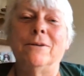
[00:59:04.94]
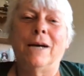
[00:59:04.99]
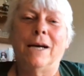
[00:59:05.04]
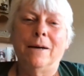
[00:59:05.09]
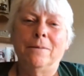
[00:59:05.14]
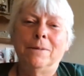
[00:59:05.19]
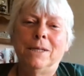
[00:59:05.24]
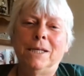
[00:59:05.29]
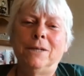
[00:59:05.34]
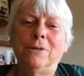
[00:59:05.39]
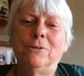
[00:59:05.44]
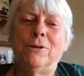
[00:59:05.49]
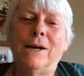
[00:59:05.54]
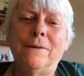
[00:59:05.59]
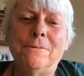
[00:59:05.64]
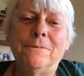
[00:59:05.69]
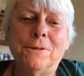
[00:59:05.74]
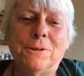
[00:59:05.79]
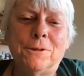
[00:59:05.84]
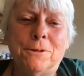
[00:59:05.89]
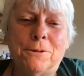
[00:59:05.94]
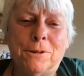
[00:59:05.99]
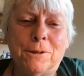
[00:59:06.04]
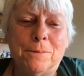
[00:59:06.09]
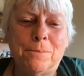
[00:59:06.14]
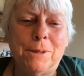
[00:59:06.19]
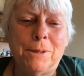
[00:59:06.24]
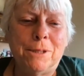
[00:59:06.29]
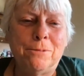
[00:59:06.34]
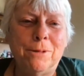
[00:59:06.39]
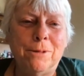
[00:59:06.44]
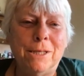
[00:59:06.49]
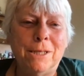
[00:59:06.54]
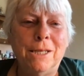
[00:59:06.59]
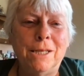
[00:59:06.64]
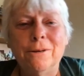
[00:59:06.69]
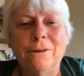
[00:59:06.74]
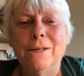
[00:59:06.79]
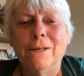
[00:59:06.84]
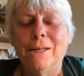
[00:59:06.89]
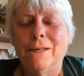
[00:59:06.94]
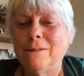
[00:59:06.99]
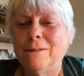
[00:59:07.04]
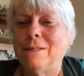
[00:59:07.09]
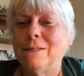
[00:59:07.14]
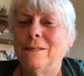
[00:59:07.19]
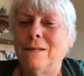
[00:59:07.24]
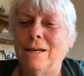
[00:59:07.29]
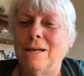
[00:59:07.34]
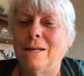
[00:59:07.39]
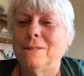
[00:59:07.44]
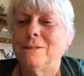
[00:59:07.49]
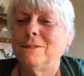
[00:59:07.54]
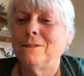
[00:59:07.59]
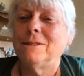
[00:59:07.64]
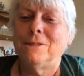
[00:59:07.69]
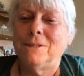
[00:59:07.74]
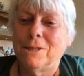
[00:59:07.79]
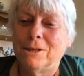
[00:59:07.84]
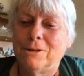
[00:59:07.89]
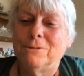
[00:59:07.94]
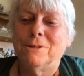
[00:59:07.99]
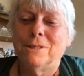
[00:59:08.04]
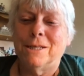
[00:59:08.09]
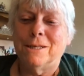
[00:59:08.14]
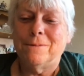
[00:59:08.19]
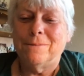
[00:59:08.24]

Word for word: how many travel stores between here and uh, Sedona.